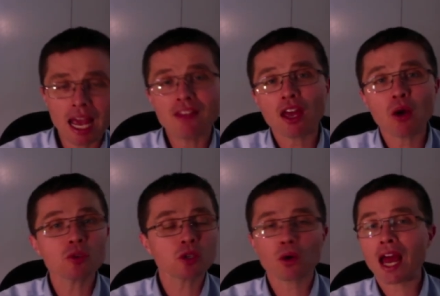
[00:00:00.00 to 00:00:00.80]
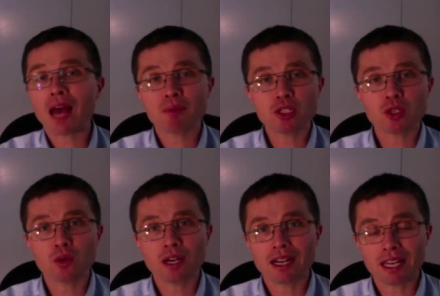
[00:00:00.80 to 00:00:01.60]
And they also are happy
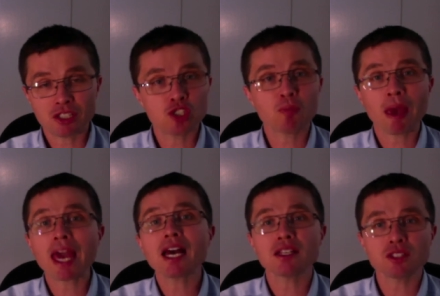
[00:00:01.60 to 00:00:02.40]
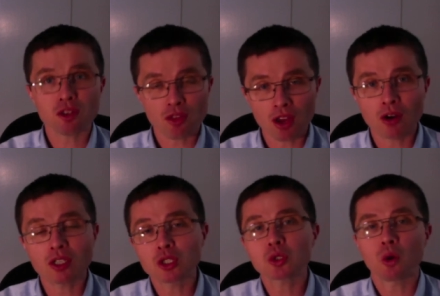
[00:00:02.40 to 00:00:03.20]
to expand their
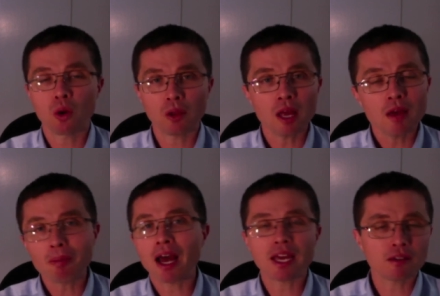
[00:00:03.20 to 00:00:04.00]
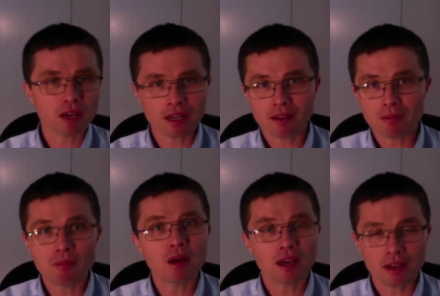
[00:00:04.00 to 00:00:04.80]
control by,
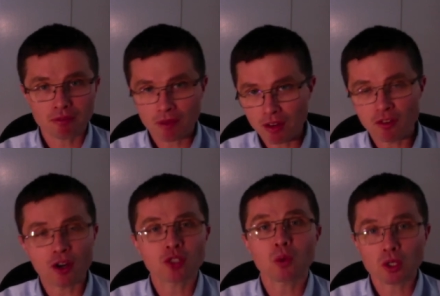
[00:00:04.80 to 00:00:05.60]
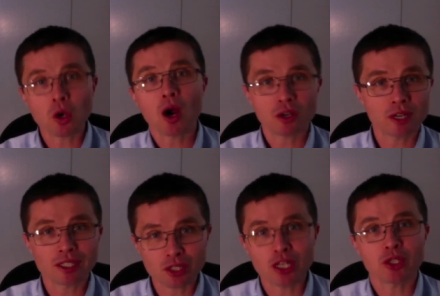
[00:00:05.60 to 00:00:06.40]
in various words, conquering
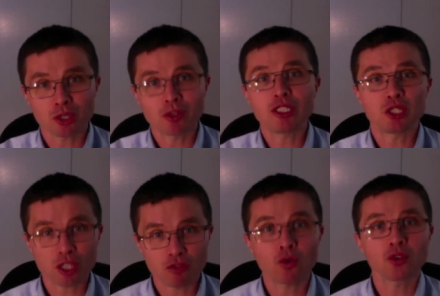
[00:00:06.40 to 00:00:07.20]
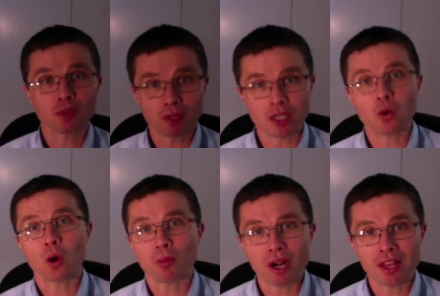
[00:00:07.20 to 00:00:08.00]
cities and regions and forcibly
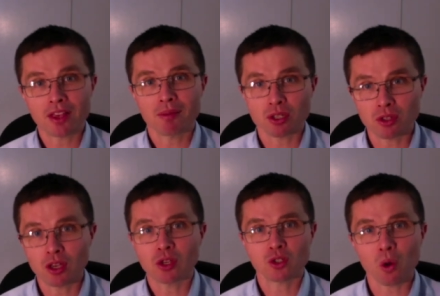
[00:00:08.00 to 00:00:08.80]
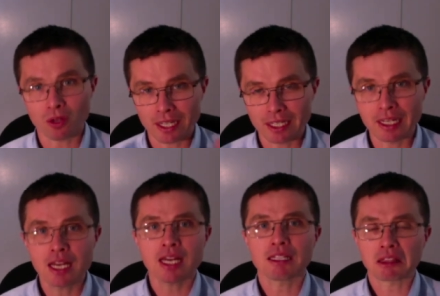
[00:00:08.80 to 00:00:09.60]
incorporating them into the Aetolian
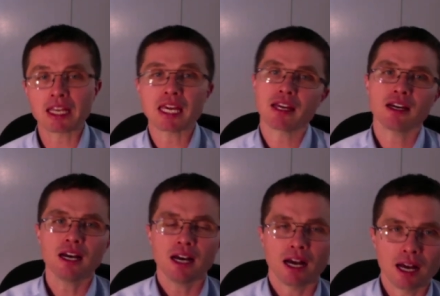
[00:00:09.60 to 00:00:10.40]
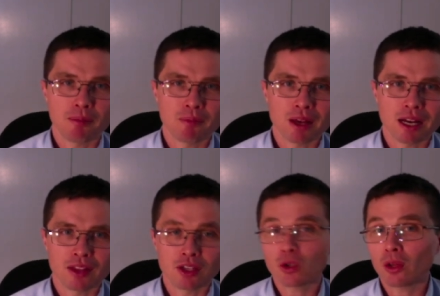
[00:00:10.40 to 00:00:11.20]
League.
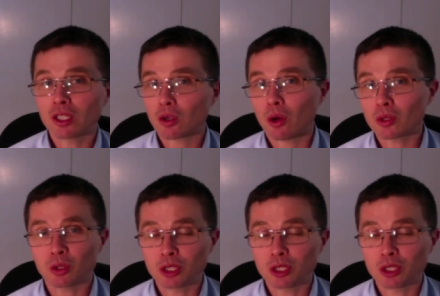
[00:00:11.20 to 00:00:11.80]
The Aetolians are also